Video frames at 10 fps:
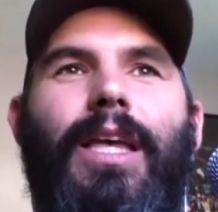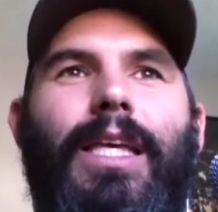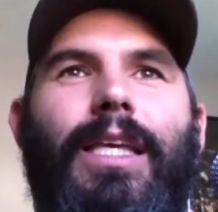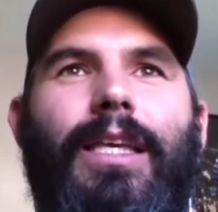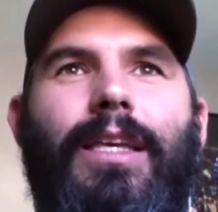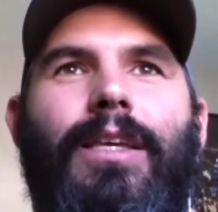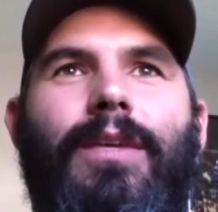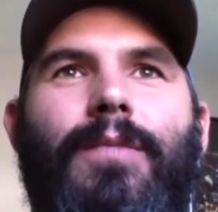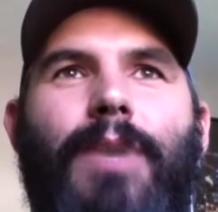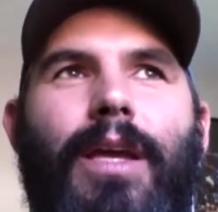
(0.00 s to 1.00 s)

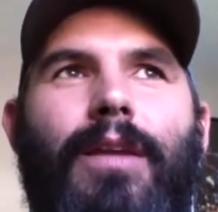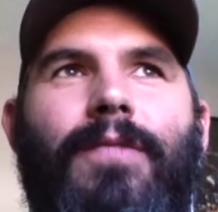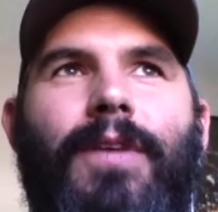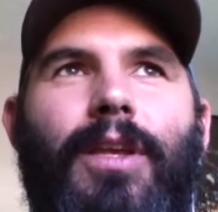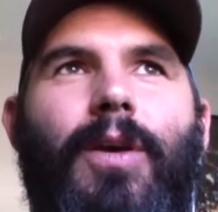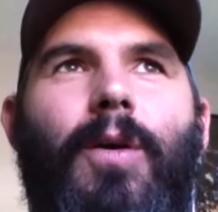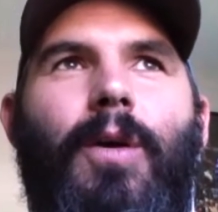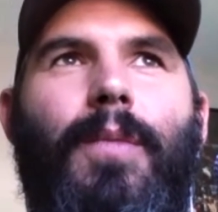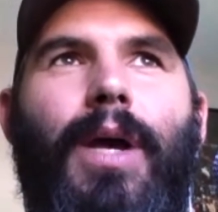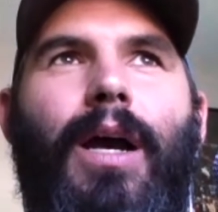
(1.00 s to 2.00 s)
He made a video
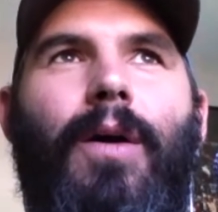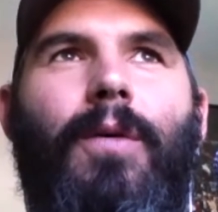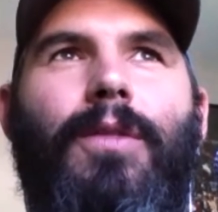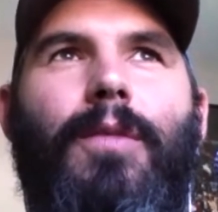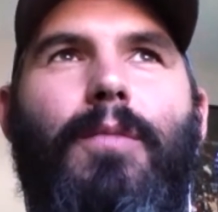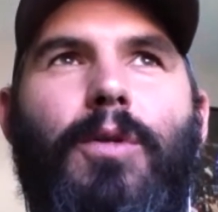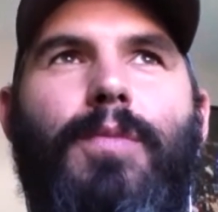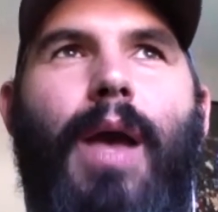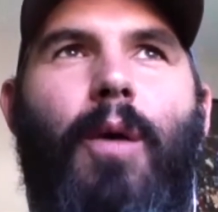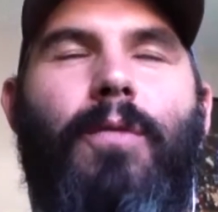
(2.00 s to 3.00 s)
about the
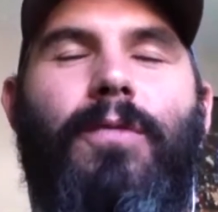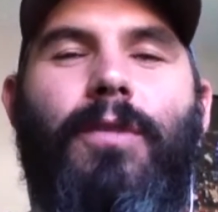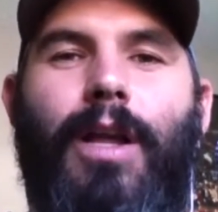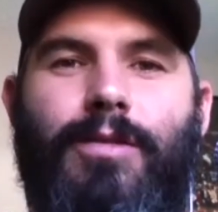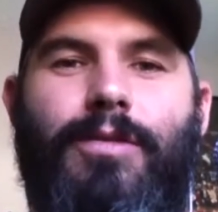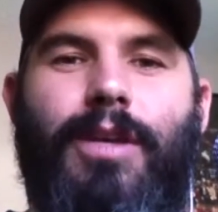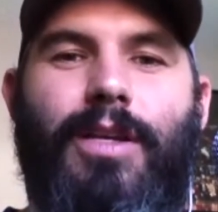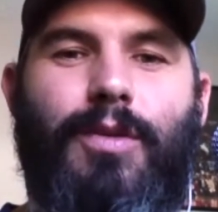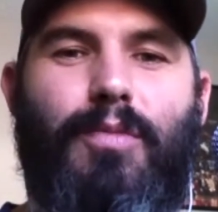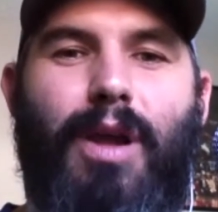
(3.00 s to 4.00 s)
most powerful
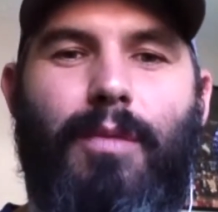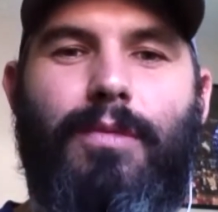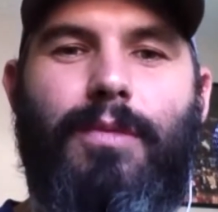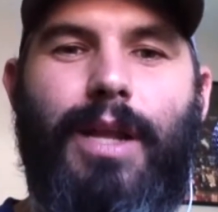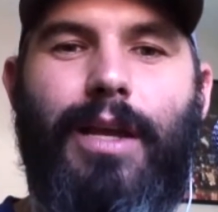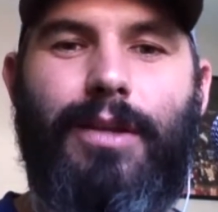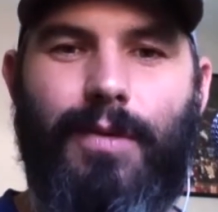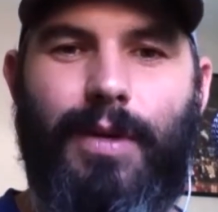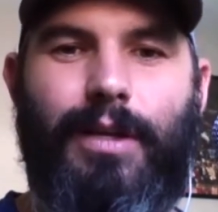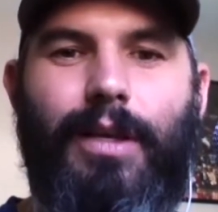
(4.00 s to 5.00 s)
exercise you're probably not
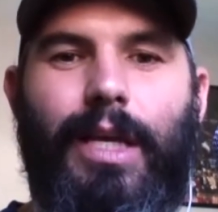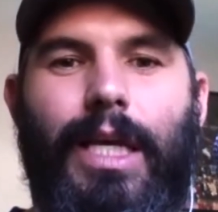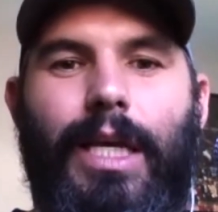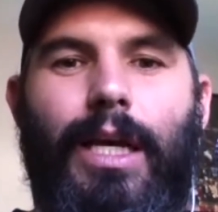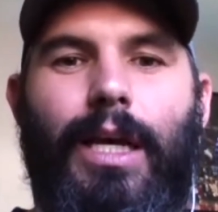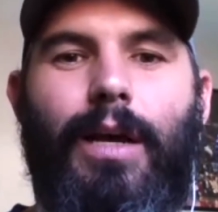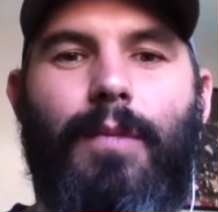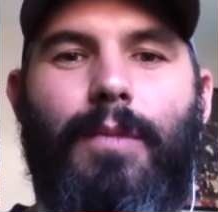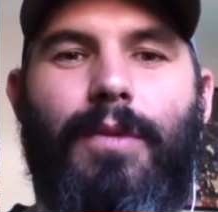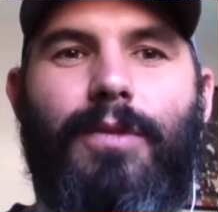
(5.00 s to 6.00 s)
doing.
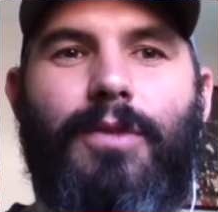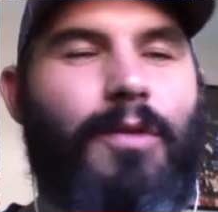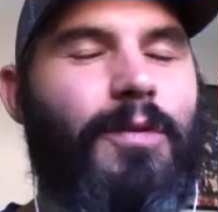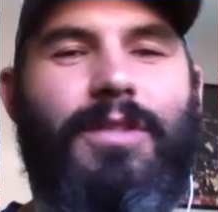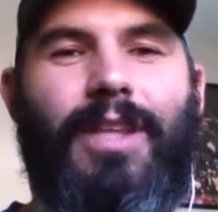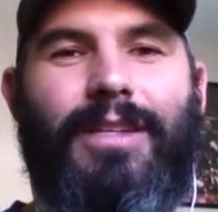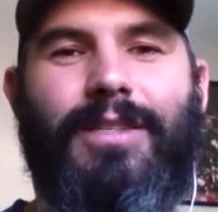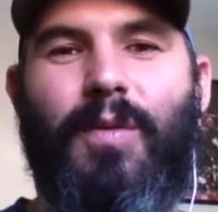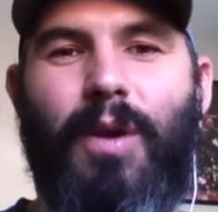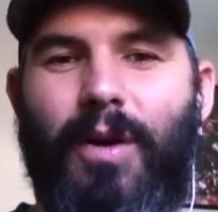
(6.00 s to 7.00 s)
So there's like
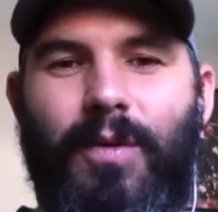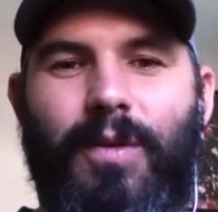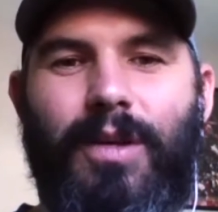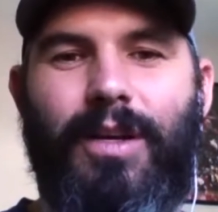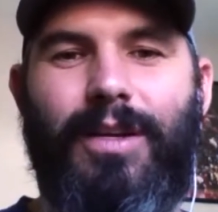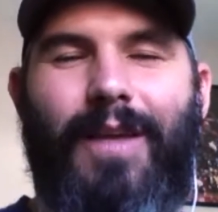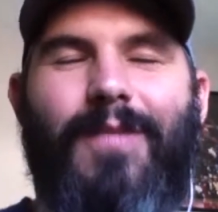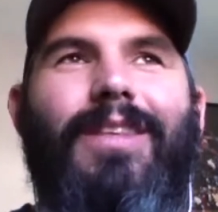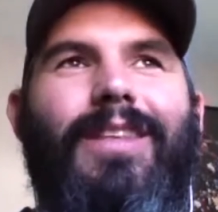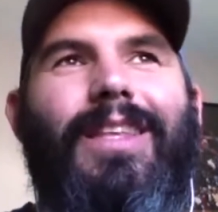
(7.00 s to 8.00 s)
zero,
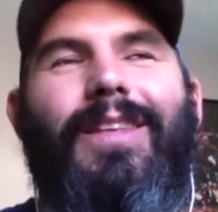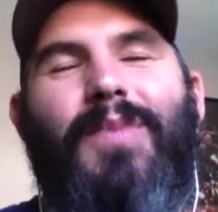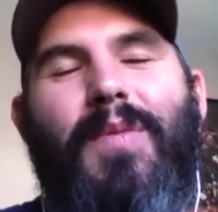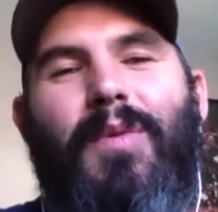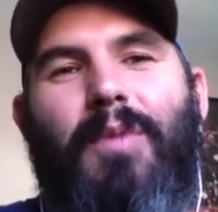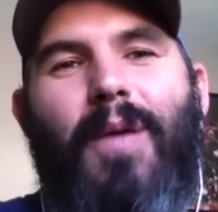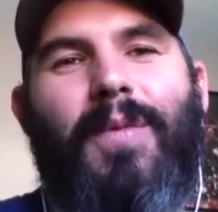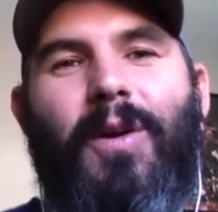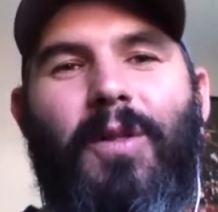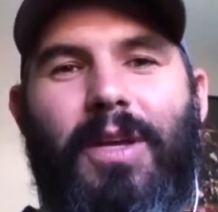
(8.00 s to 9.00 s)
people
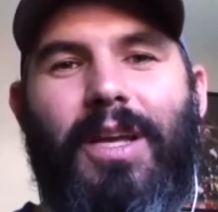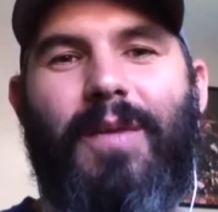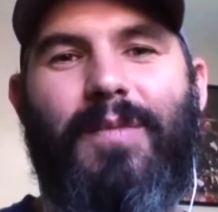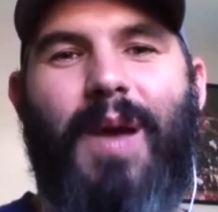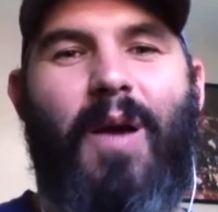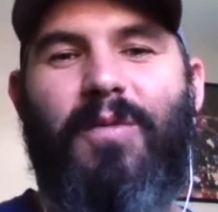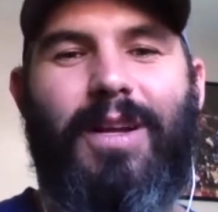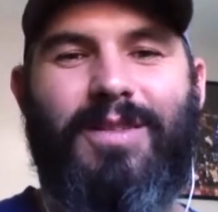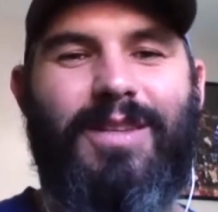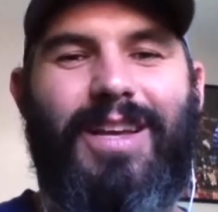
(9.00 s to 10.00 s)
probably aren't looking up powerful
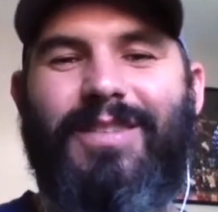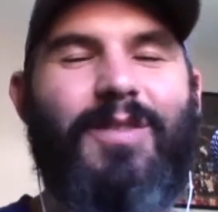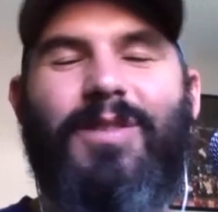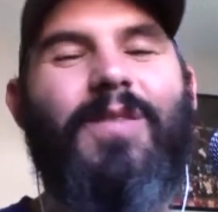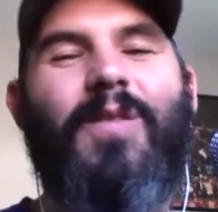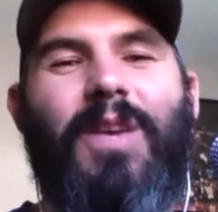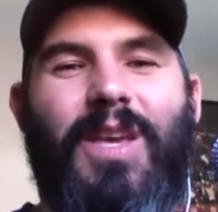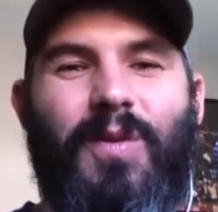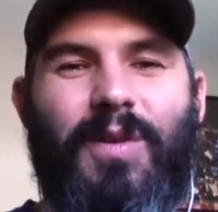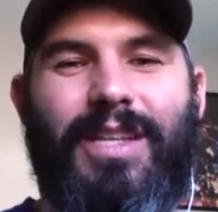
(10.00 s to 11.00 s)
exercise. So there's zero
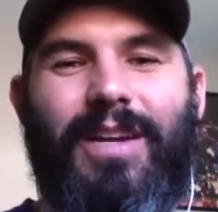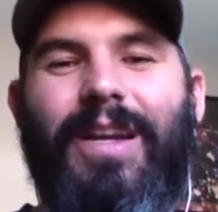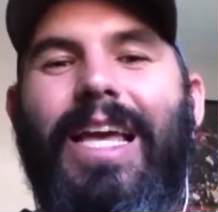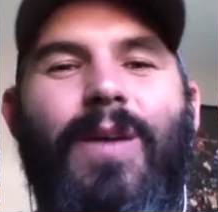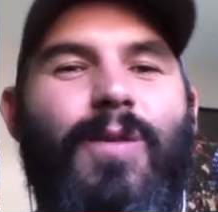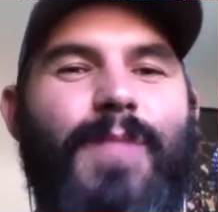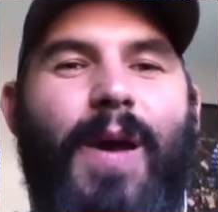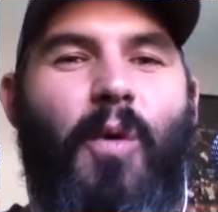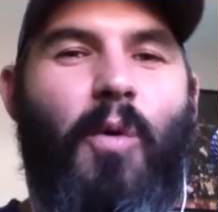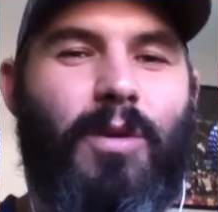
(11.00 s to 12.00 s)
keywords there. It was
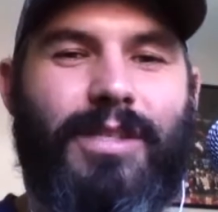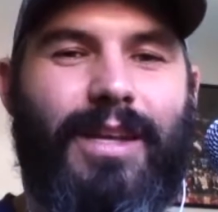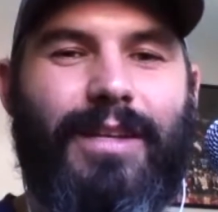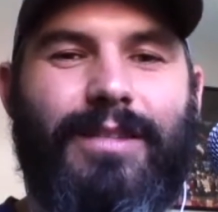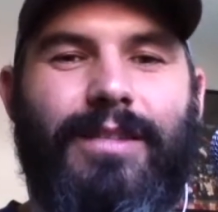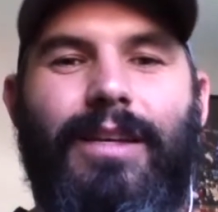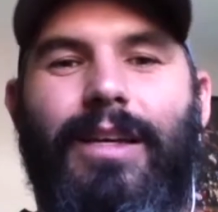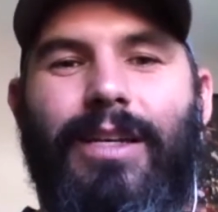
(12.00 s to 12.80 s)
about horse stance.